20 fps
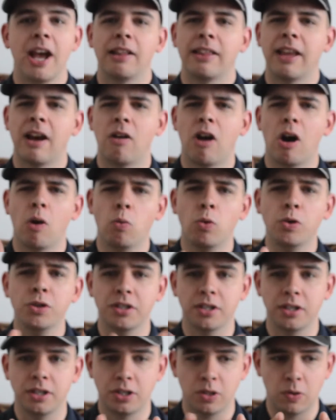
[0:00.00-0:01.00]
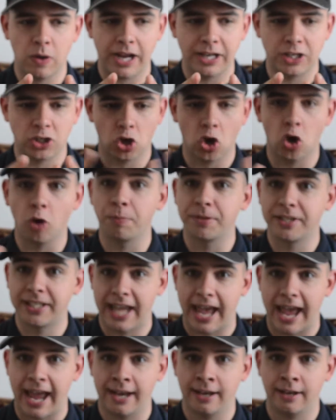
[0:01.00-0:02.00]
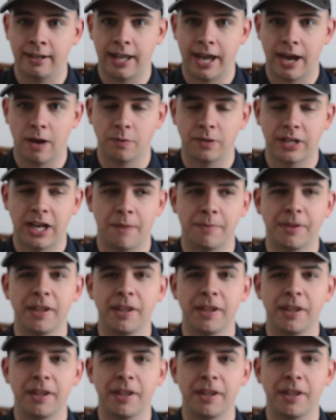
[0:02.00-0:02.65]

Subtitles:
Now I was going to do a top 10 countdown,